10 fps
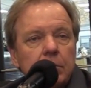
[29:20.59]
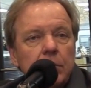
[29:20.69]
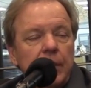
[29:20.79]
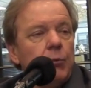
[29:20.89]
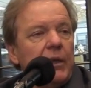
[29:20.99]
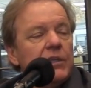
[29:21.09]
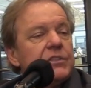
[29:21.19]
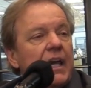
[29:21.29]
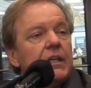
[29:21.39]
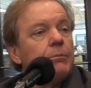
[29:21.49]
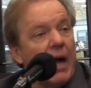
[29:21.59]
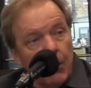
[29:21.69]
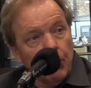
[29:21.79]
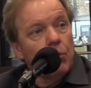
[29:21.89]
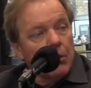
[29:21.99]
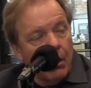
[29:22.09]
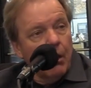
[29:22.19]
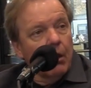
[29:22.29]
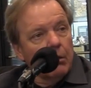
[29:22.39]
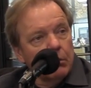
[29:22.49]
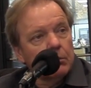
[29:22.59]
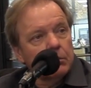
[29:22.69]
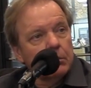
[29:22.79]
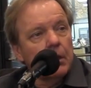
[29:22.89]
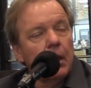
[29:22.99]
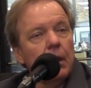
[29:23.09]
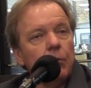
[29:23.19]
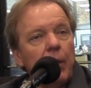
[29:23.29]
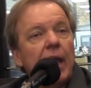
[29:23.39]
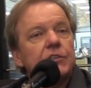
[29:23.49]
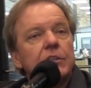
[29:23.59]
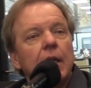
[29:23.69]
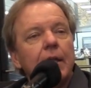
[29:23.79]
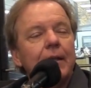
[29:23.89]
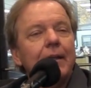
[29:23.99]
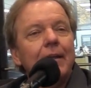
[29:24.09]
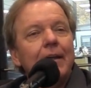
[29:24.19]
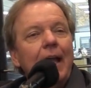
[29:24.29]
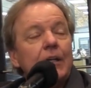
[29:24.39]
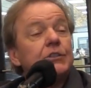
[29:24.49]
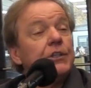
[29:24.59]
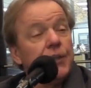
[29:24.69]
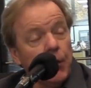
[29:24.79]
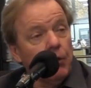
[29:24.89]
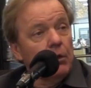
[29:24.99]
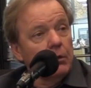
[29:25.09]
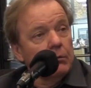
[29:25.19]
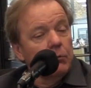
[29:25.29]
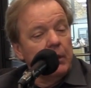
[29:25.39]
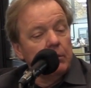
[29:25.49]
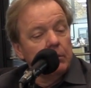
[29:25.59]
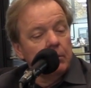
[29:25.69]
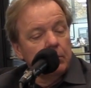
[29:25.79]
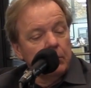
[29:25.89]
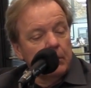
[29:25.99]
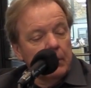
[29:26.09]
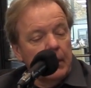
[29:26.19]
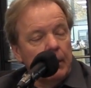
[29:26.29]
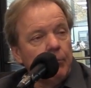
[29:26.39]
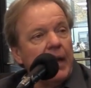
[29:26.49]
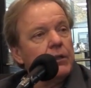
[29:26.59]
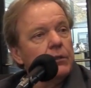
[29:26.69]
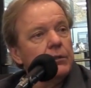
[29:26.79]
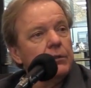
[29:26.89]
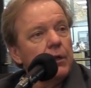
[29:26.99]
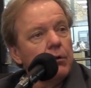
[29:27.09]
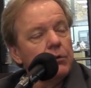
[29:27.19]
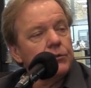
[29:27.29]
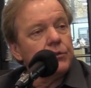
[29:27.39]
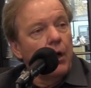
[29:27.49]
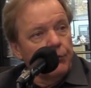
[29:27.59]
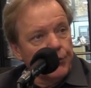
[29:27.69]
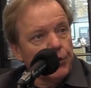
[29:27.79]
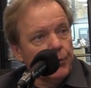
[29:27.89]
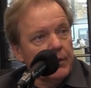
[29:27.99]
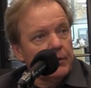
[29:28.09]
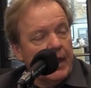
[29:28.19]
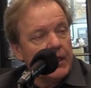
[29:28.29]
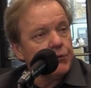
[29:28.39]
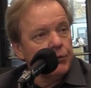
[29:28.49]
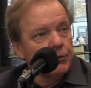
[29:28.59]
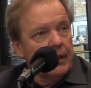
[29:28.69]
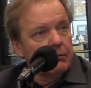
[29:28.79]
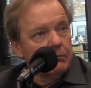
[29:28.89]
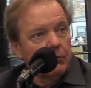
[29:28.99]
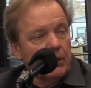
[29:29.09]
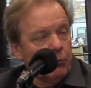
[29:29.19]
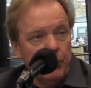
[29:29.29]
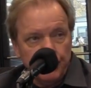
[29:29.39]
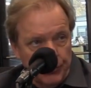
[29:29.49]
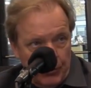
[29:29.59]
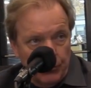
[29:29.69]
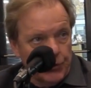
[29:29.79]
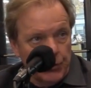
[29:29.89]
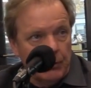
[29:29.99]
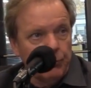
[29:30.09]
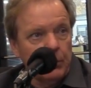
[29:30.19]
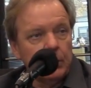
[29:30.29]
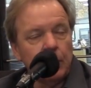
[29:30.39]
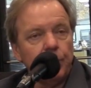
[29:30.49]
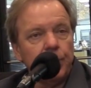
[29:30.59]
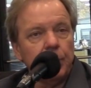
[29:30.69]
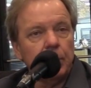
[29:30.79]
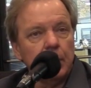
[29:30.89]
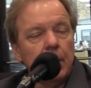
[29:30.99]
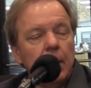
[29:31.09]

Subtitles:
so then we decided to buy our own car. We actually Daryl, we at Michael and Daryl's golf tournament in Nashville that we used to go to every year.